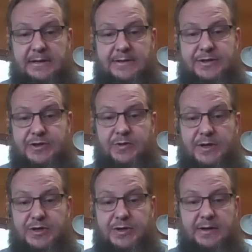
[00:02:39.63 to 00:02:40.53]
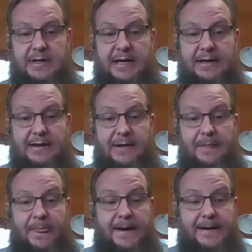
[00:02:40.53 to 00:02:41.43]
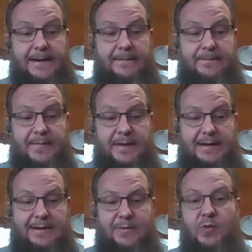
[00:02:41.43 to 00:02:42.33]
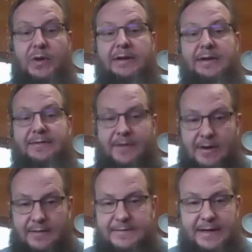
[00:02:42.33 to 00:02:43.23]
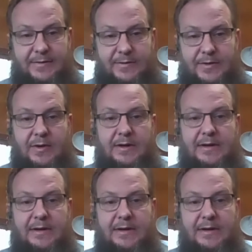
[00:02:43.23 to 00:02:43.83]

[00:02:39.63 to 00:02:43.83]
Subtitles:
a situation that it will evolve down the road,